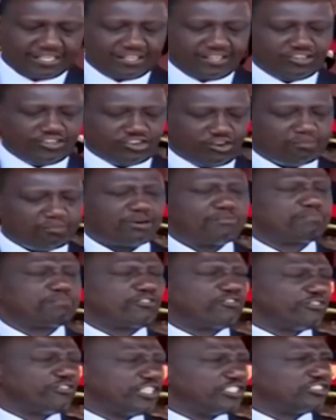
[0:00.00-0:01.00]
noble
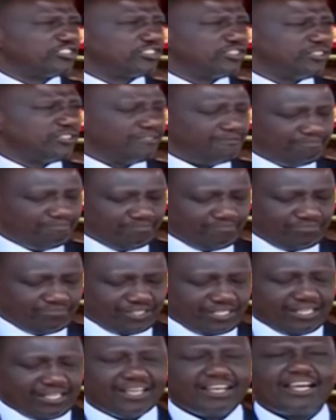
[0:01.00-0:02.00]
profession,
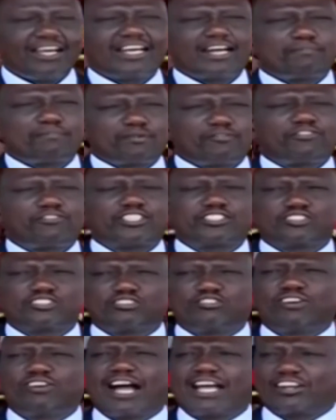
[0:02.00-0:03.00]
and a profession
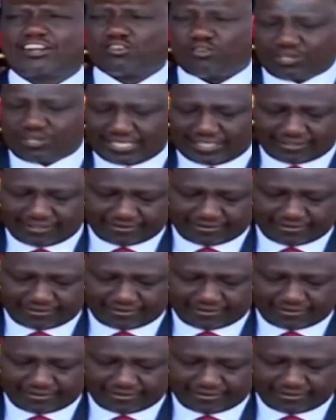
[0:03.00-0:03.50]
of high calling.